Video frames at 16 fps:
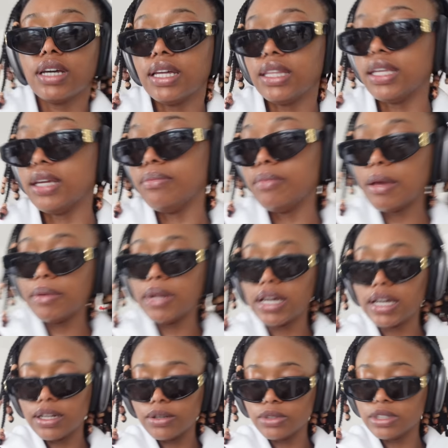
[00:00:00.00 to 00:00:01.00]
And then maybe
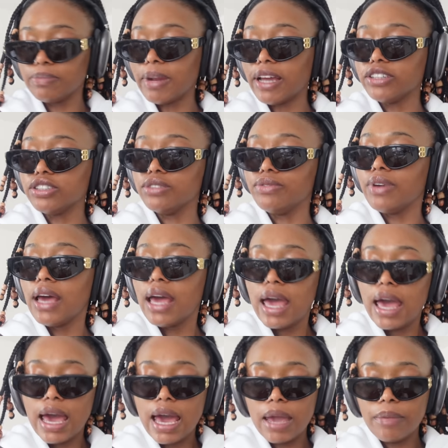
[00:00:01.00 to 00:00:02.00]
like a little splash of
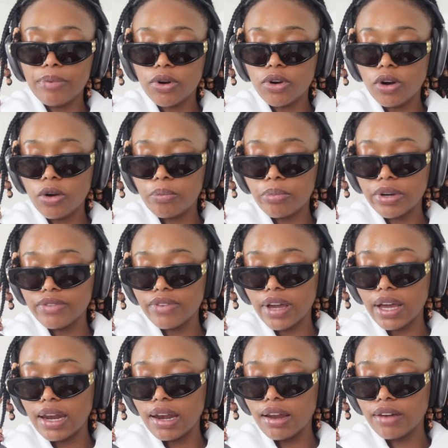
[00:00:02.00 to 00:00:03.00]
apricot privé.
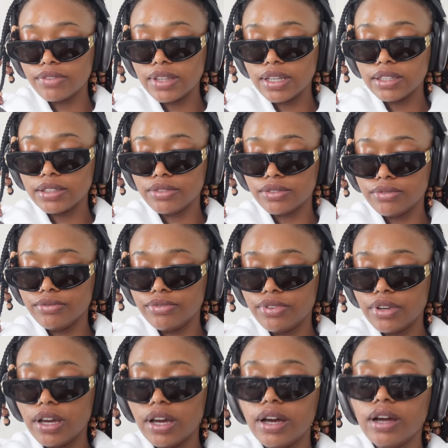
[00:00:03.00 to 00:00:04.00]
I love this from
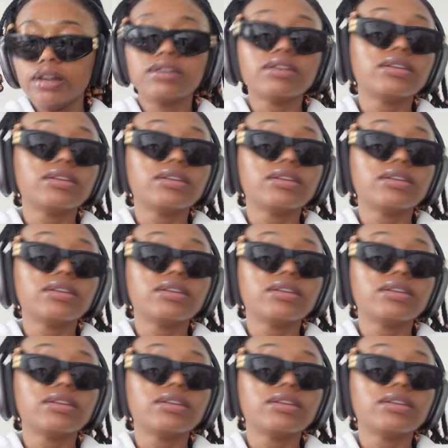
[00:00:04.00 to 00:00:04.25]
Fleur.